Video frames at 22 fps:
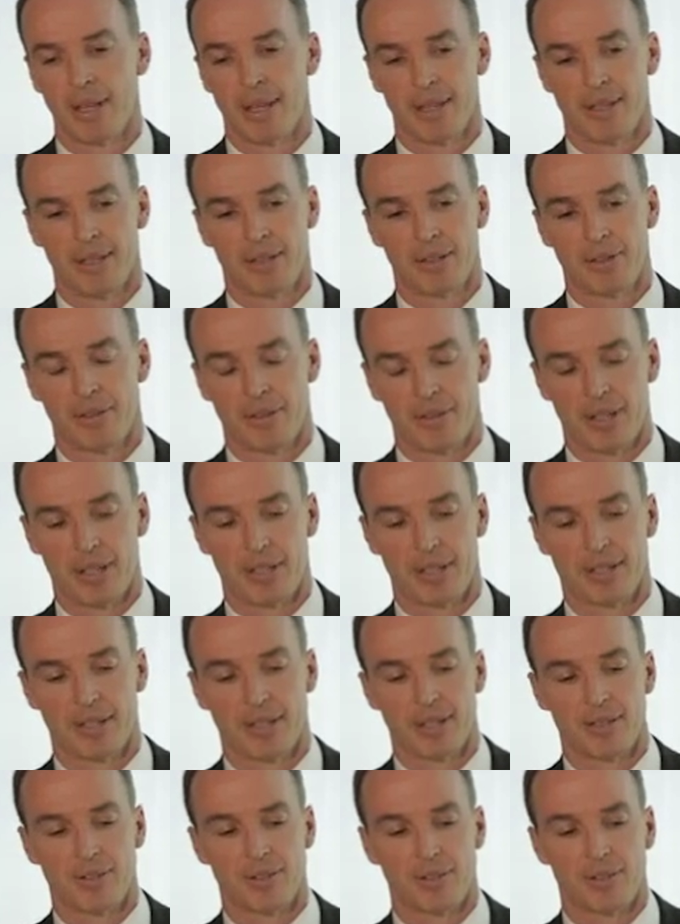The other thing it
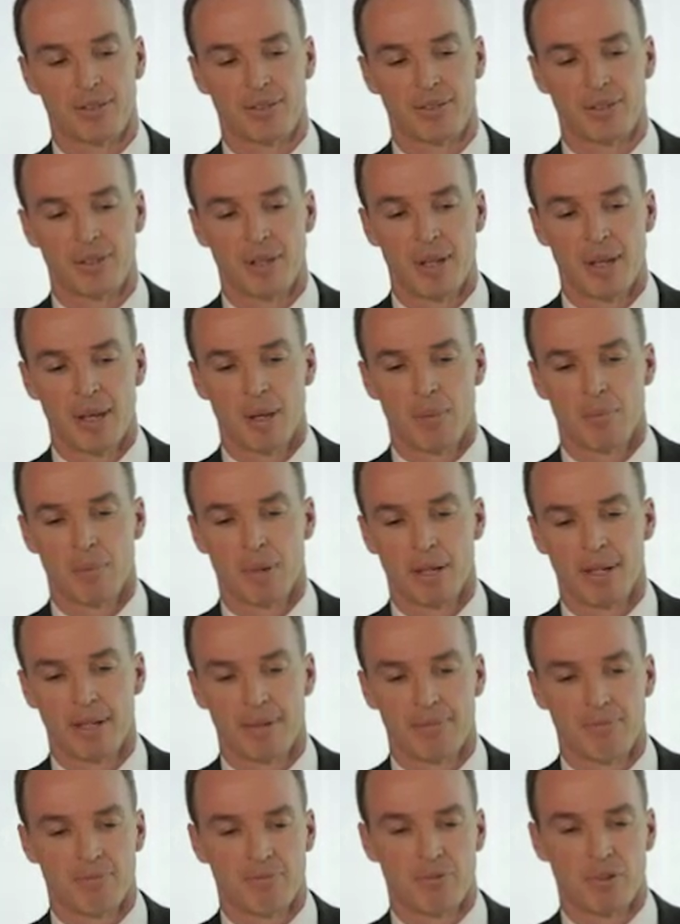does is,
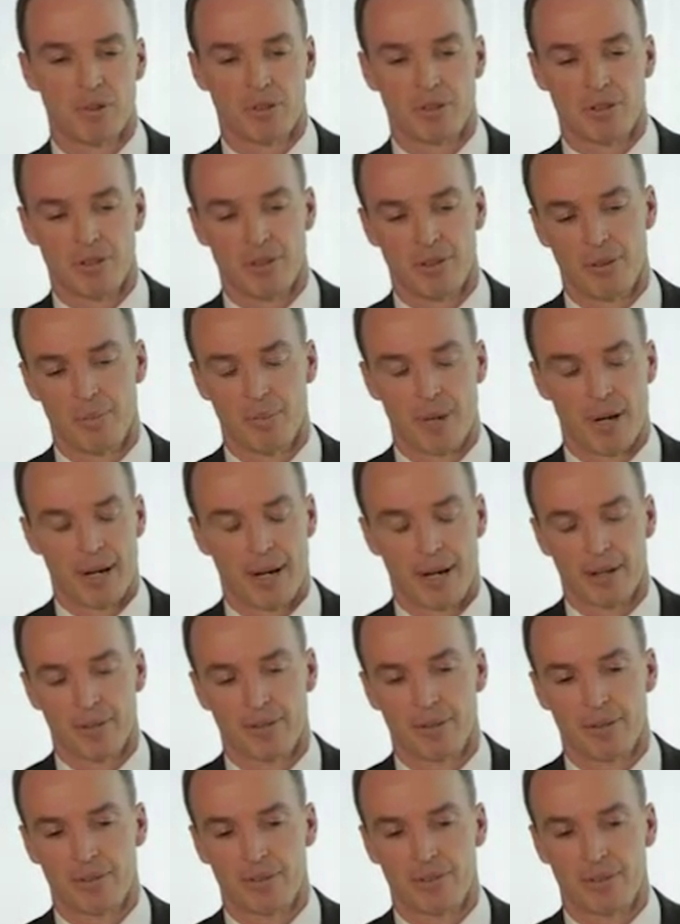by virtue of the math,